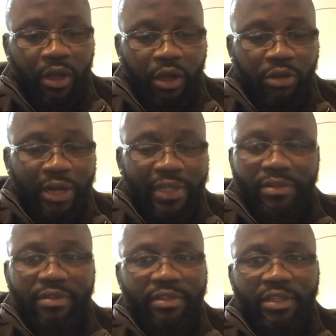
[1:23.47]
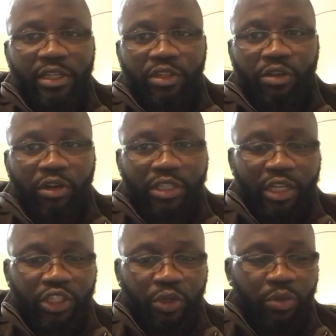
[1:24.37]
All right, to cut
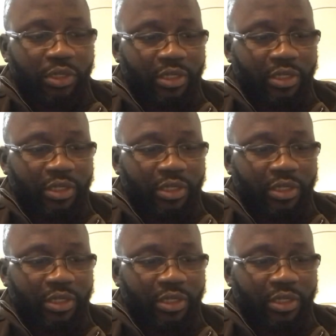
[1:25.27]
things short,